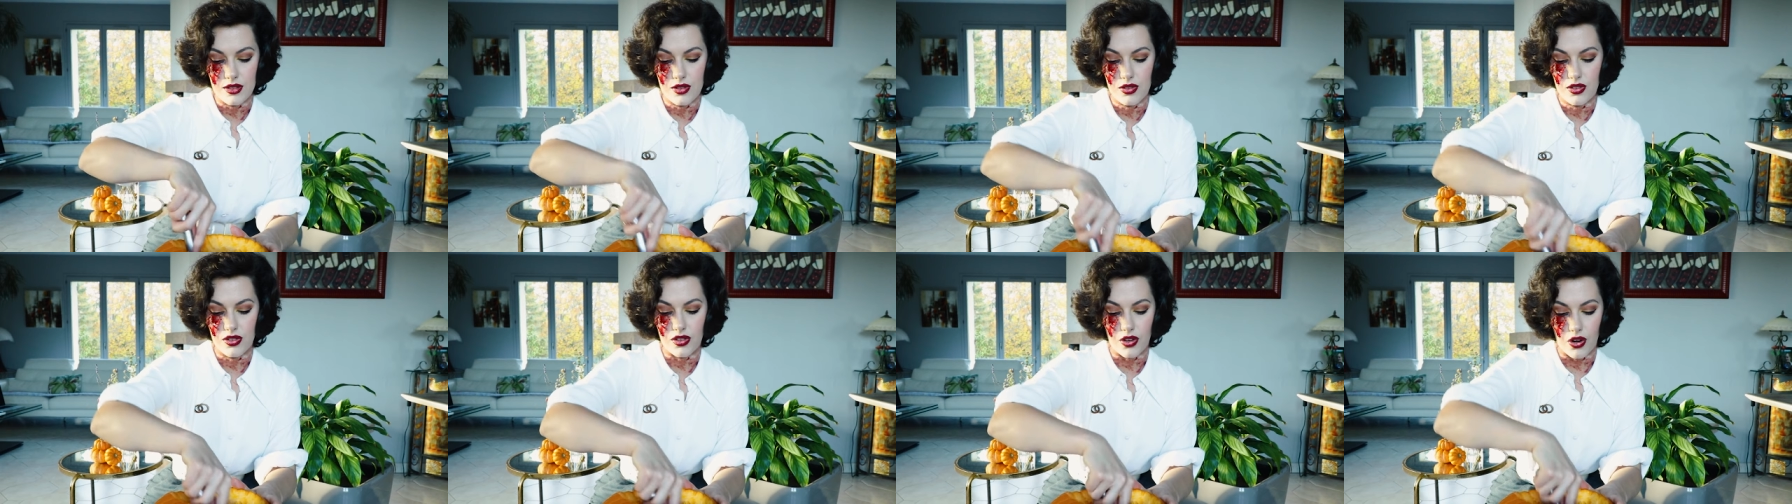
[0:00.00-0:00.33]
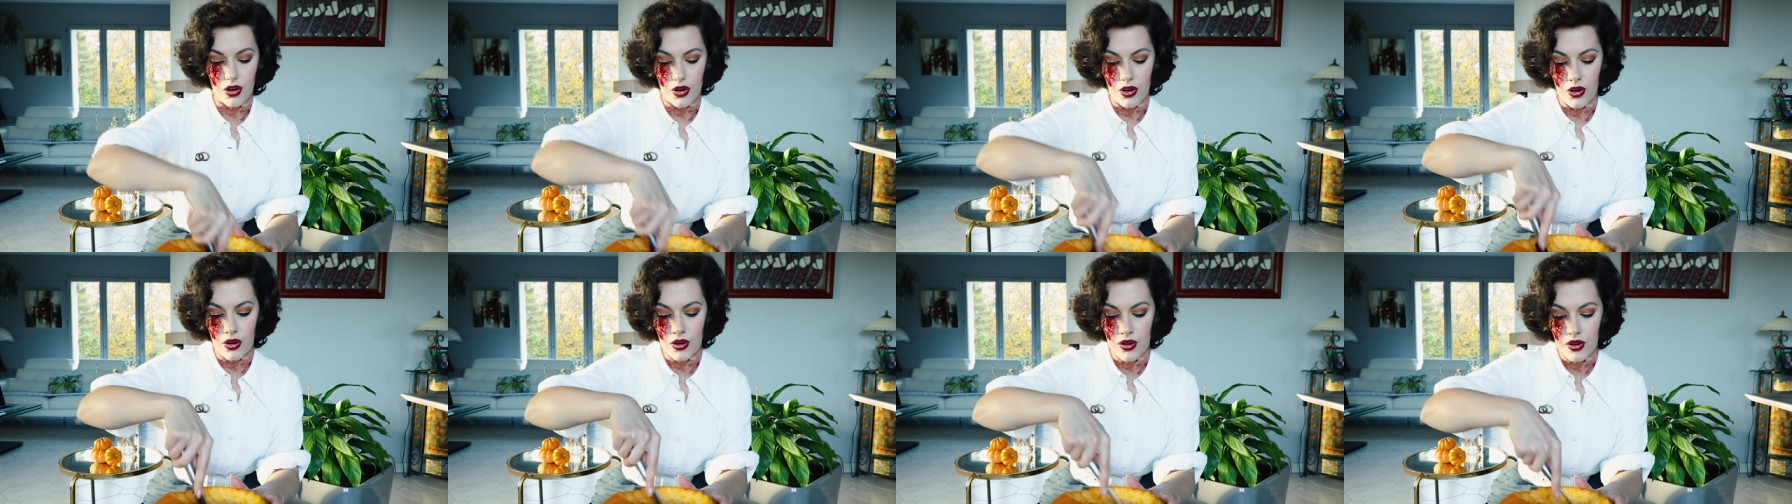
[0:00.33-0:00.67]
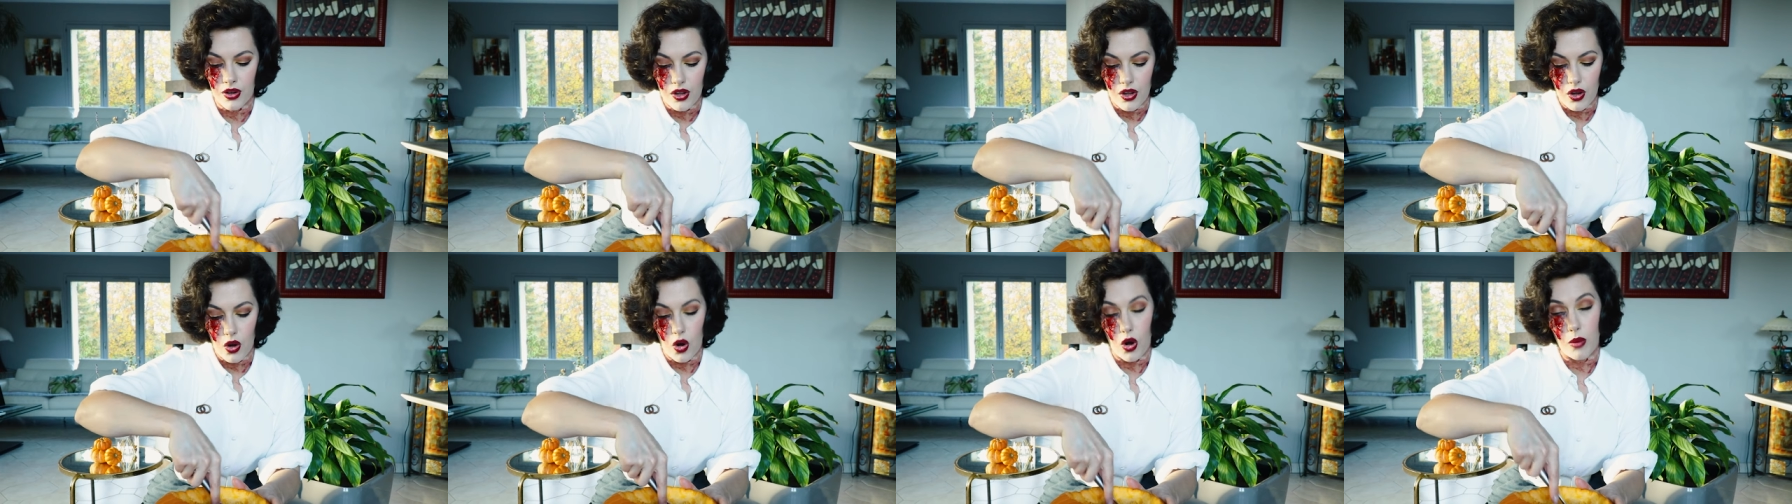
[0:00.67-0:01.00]
So,
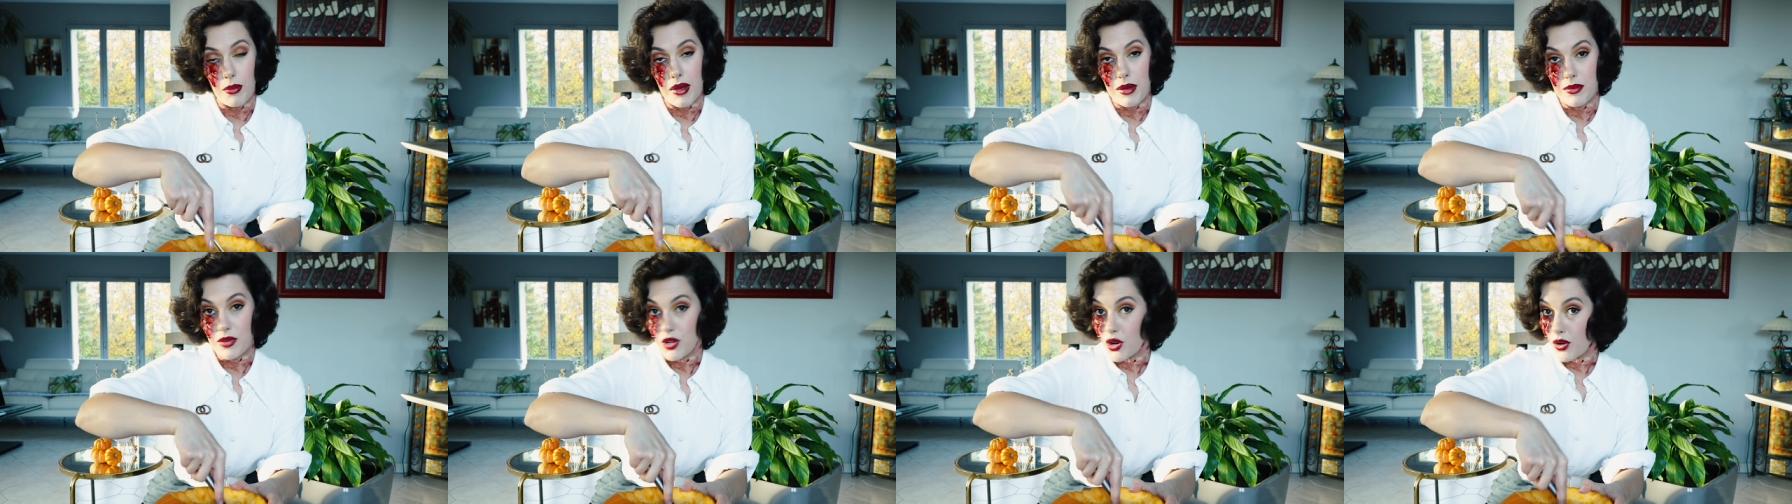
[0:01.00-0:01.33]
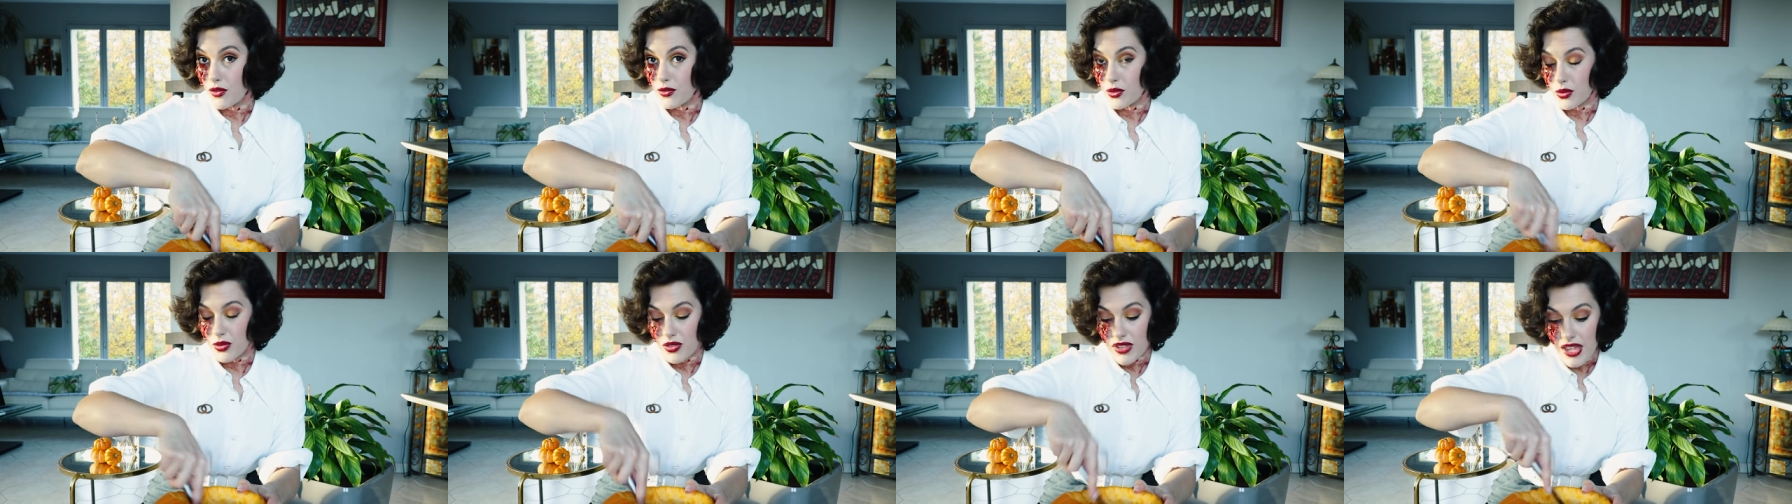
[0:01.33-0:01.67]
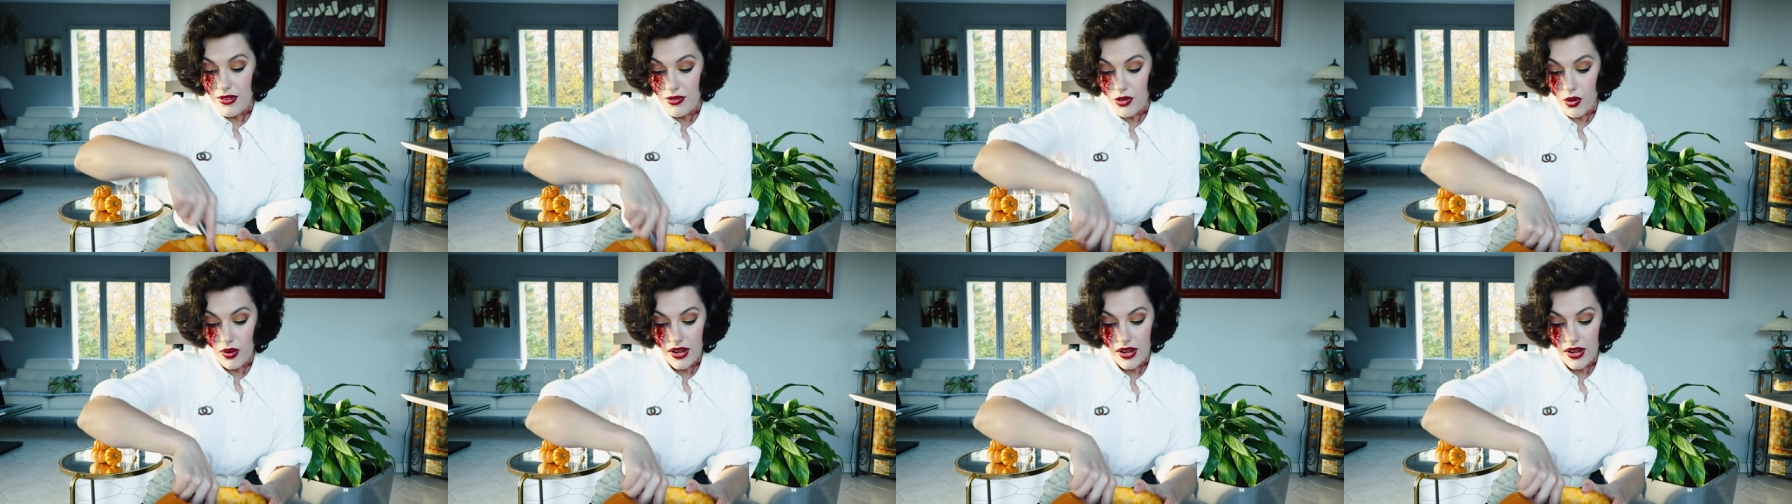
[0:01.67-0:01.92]
or maybe you don't feel safe